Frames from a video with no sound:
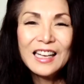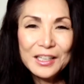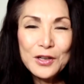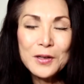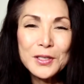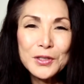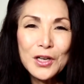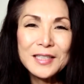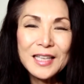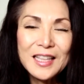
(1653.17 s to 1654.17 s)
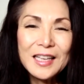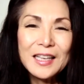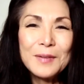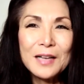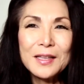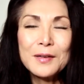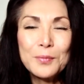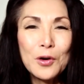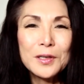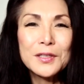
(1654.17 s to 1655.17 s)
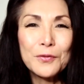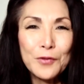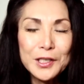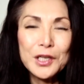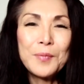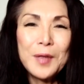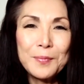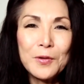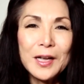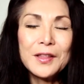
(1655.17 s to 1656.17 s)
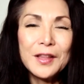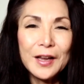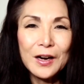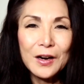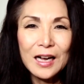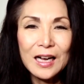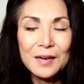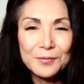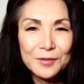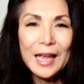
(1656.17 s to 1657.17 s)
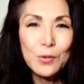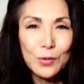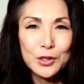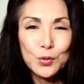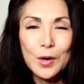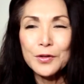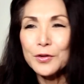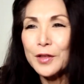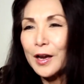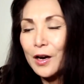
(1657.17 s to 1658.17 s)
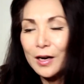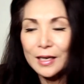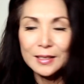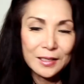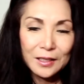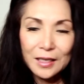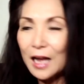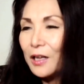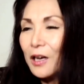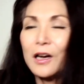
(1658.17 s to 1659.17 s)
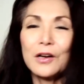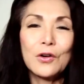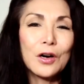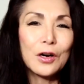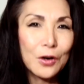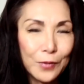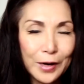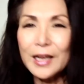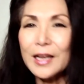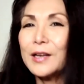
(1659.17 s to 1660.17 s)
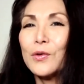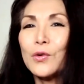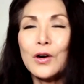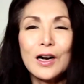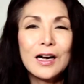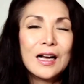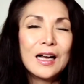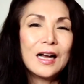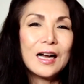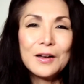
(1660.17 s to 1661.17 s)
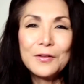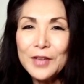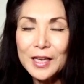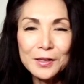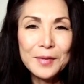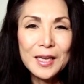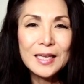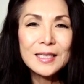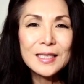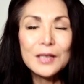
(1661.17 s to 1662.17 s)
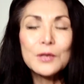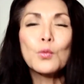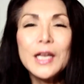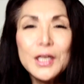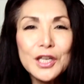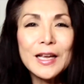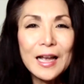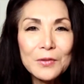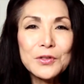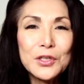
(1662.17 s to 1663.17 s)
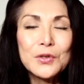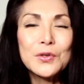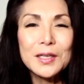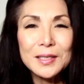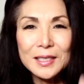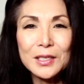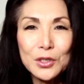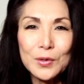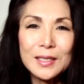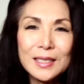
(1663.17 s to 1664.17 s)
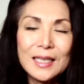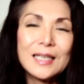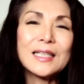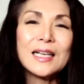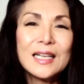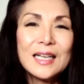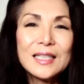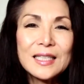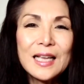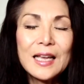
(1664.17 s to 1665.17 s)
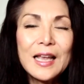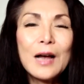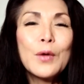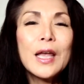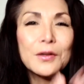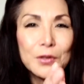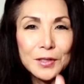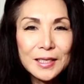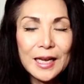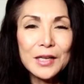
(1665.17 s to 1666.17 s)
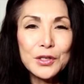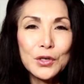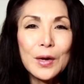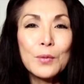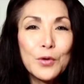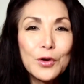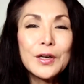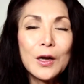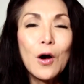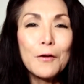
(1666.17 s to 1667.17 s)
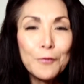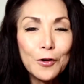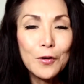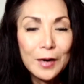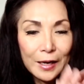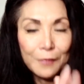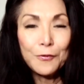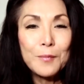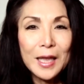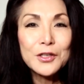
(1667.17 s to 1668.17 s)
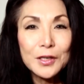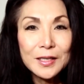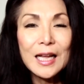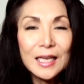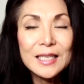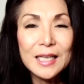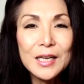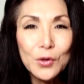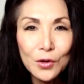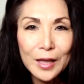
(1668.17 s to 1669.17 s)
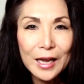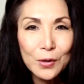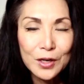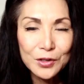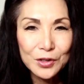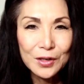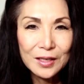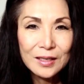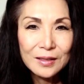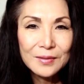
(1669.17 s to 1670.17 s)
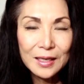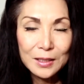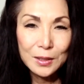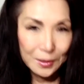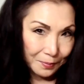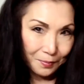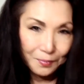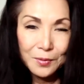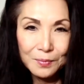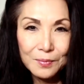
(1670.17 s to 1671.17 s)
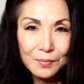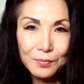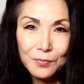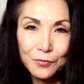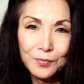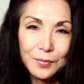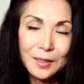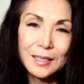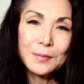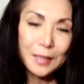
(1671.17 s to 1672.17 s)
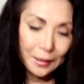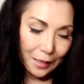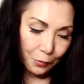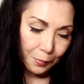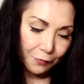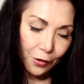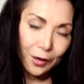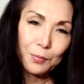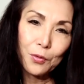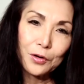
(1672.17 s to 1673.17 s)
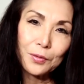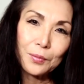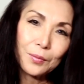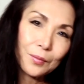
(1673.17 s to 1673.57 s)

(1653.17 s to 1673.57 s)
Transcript: And you also talked, I think, about the importance of reaching people in their language, whether it's Tagalog or Korean or Vietnamese, reaching out to constituencies and saying, yeah, we understand you and we're going to offer information that is in your language. It seems like that would be very important.